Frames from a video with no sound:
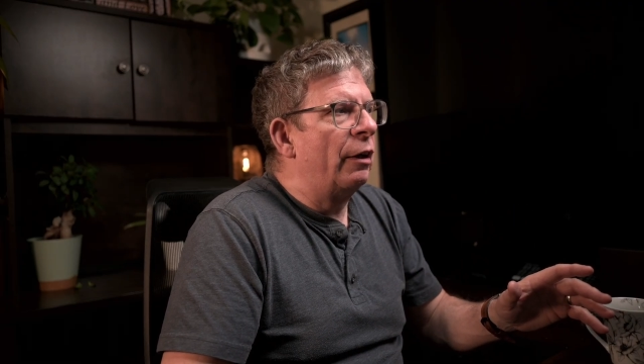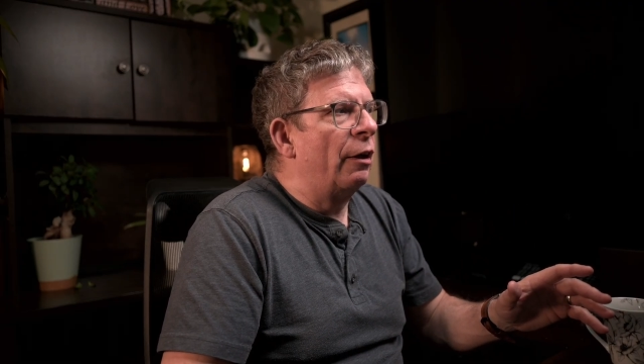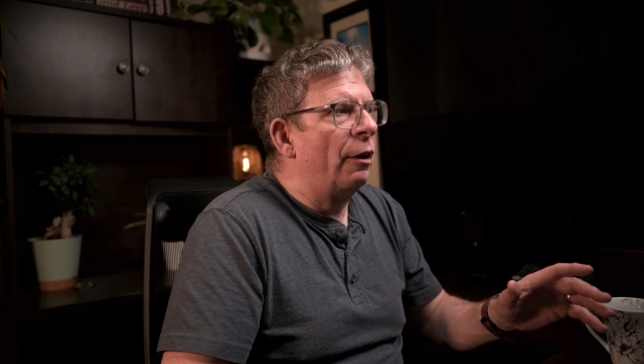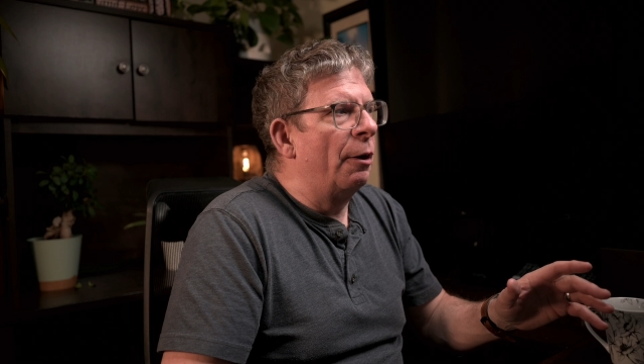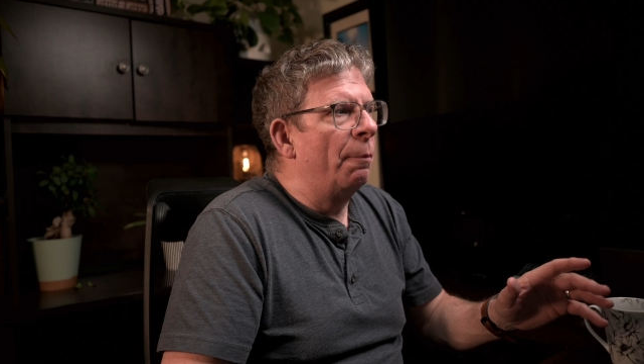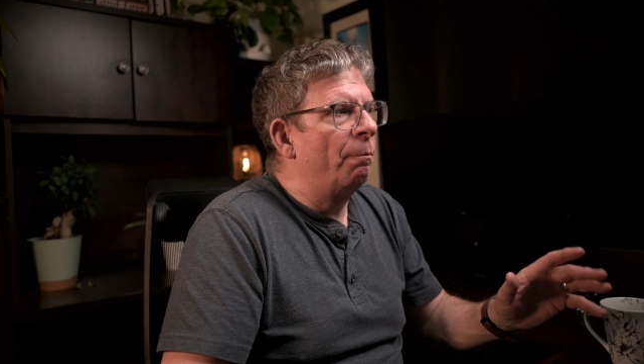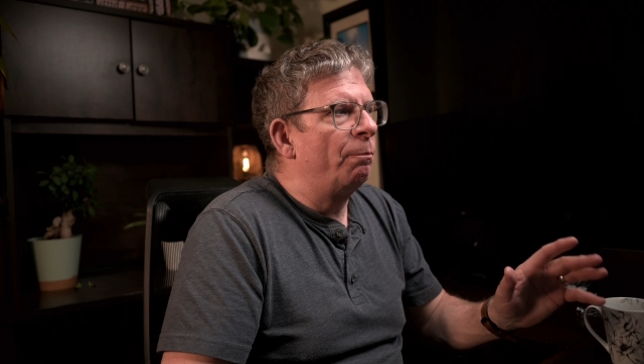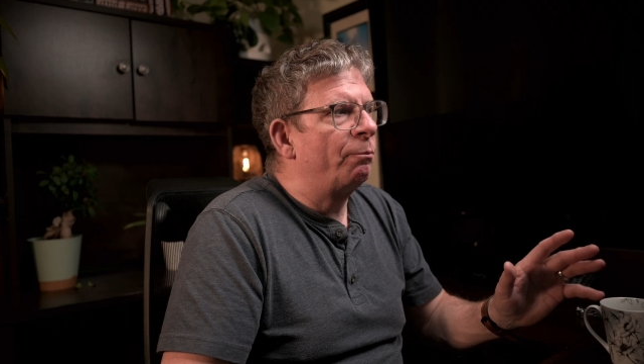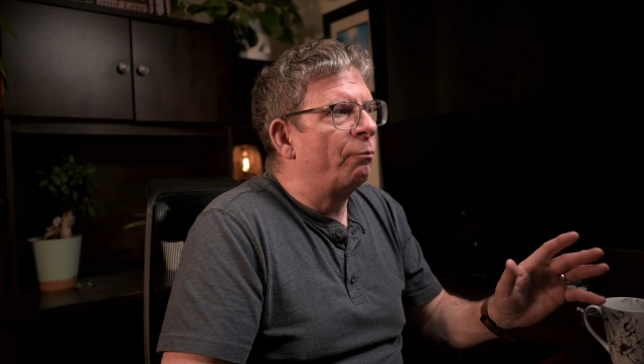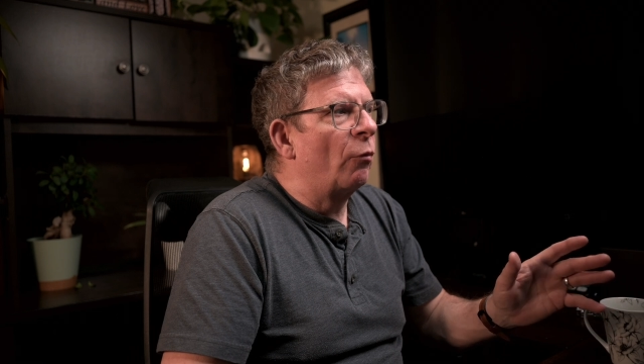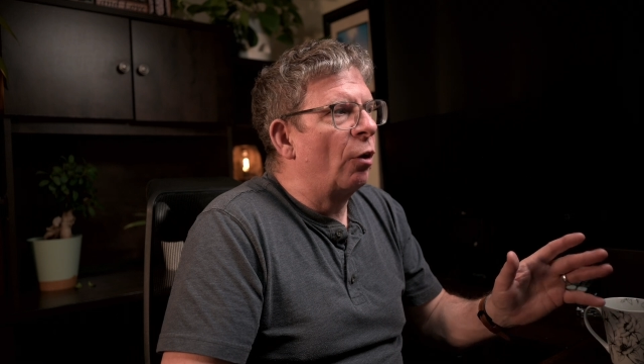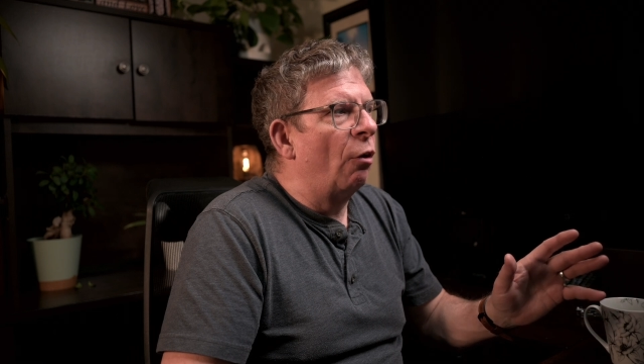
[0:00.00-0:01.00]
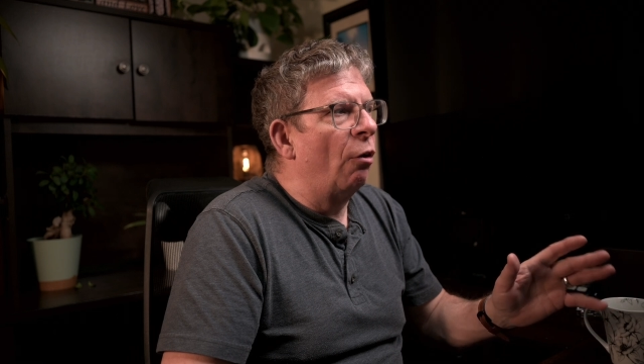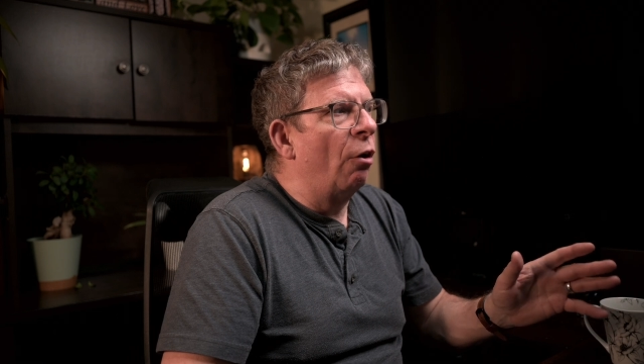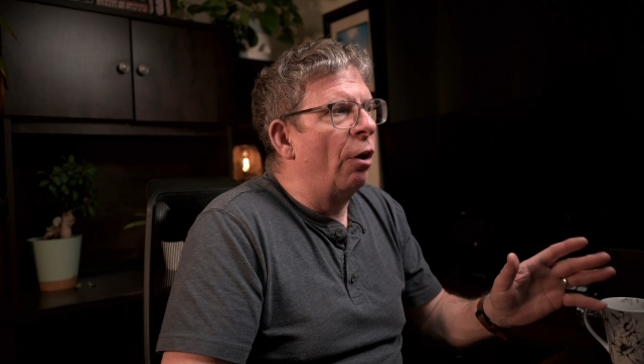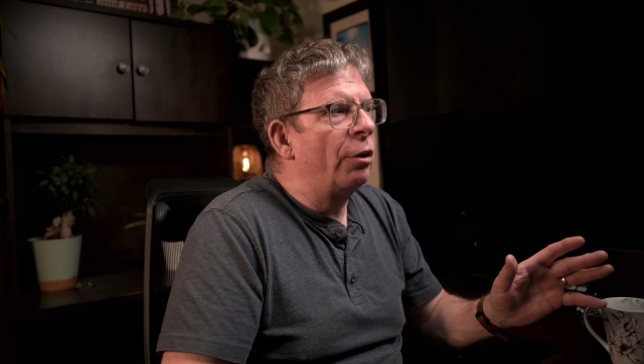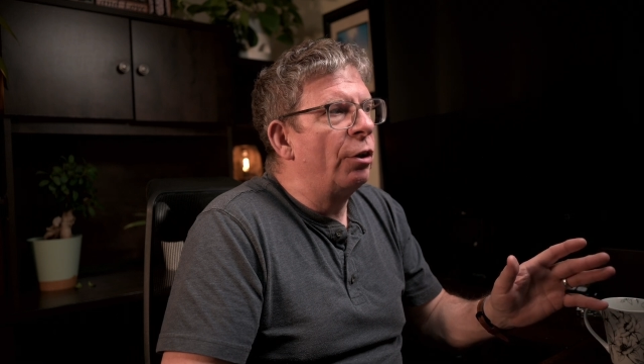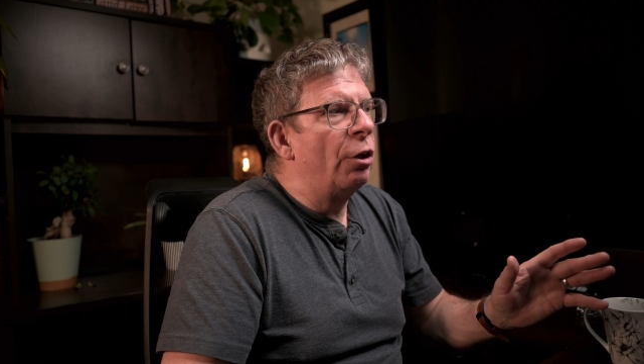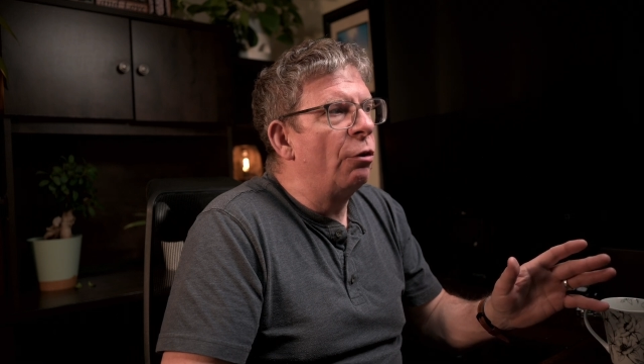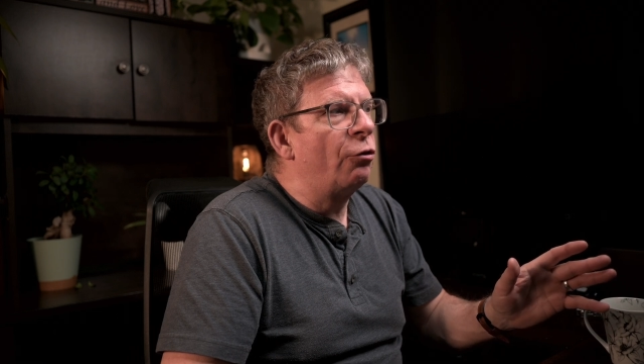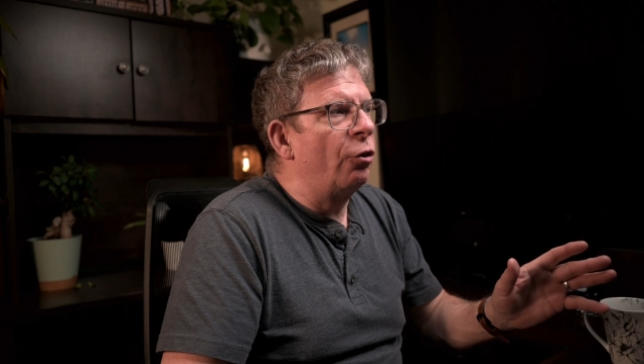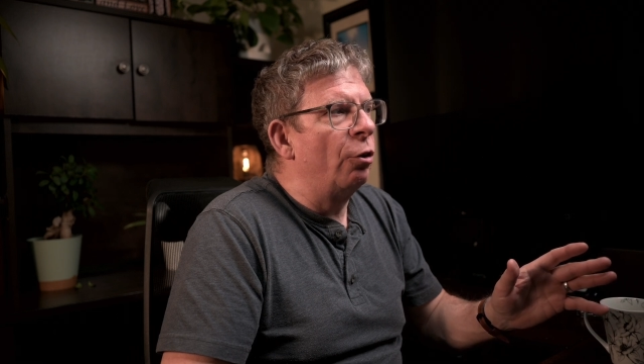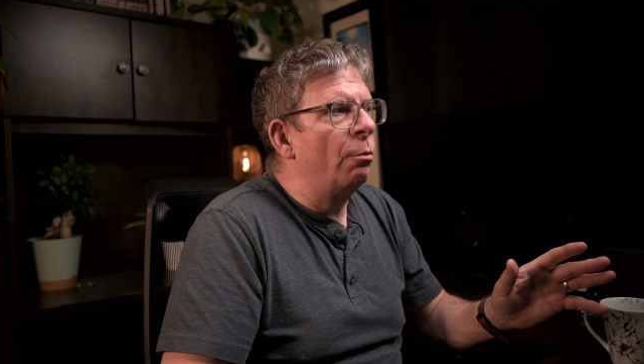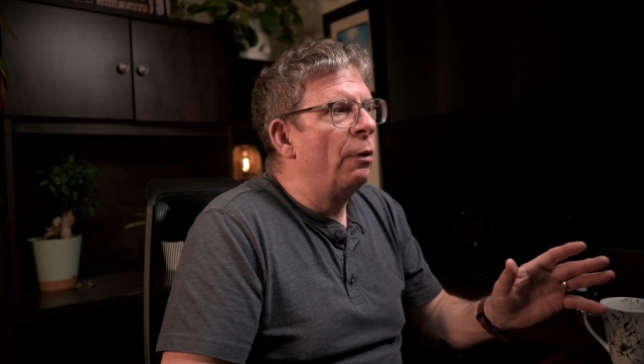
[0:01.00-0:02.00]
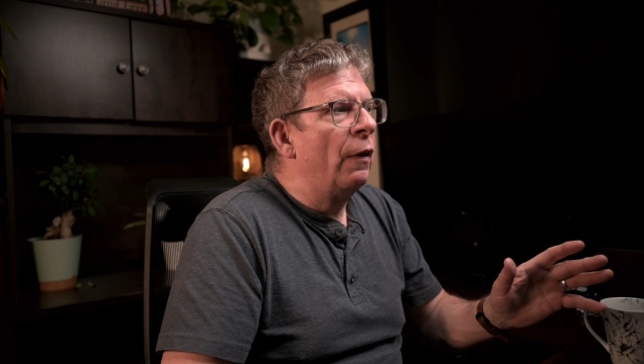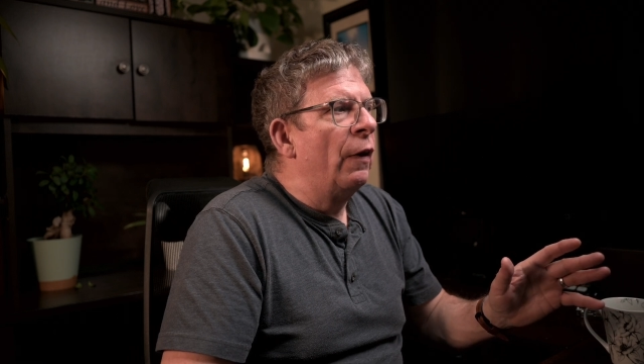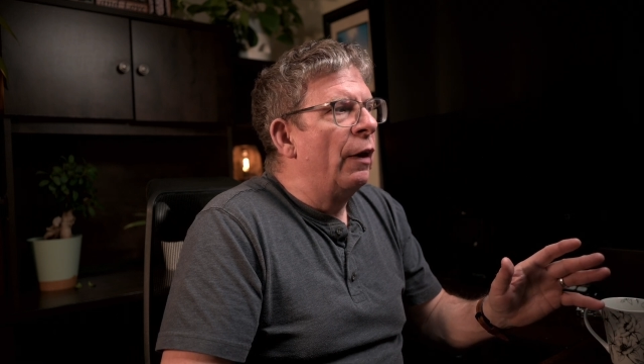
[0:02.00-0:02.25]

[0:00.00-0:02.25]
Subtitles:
on YouTube,